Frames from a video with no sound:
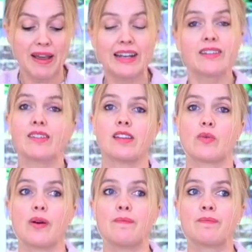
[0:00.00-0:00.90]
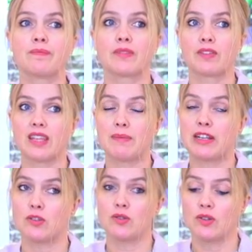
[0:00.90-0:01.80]
Baileys in this one for the
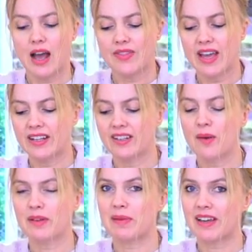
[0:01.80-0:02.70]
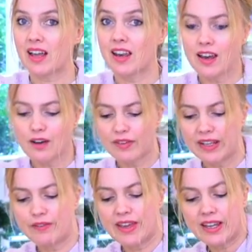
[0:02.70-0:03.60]
middle, and then I'm going to make a
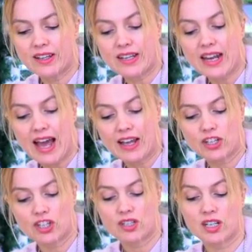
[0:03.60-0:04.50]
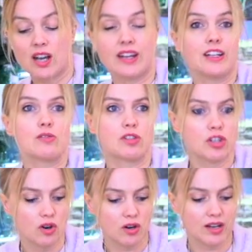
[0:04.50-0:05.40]
lovely vegan ganache to turn it into a
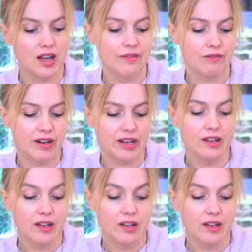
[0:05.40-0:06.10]
chocolate covering